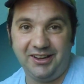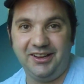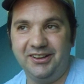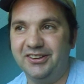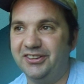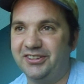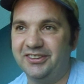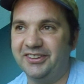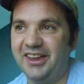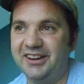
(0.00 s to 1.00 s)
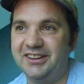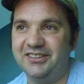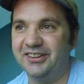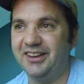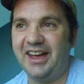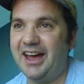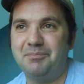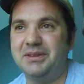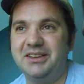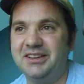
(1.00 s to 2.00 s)
is that he's a
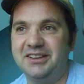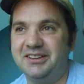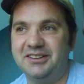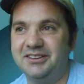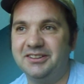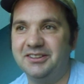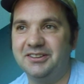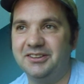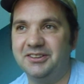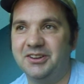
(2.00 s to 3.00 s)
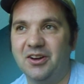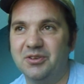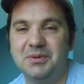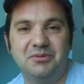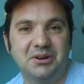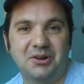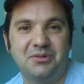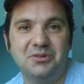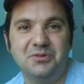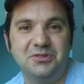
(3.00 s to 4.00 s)
happy government
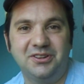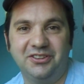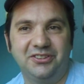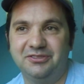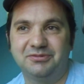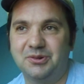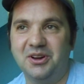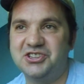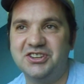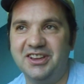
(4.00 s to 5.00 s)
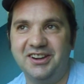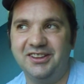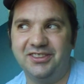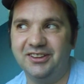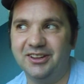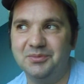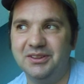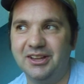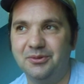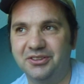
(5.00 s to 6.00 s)
recruit who doesn't question anything. I
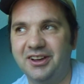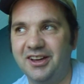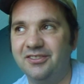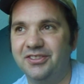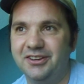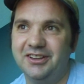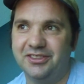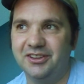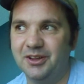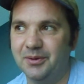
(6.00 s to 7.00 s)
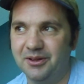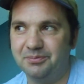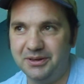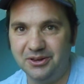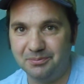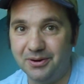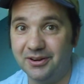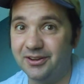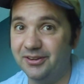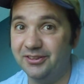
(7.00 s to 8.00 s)
mean, that was kind of the neat thing about Peter
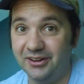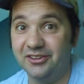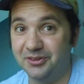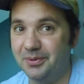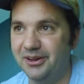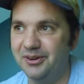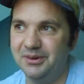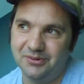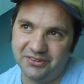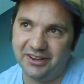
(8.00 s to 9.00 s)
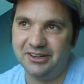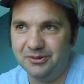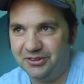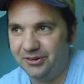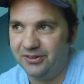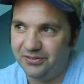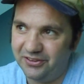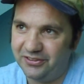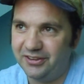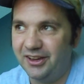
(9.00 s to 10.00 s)
Parker as Spider-Man, was that he was sort of
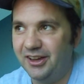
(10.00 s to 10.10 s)
this,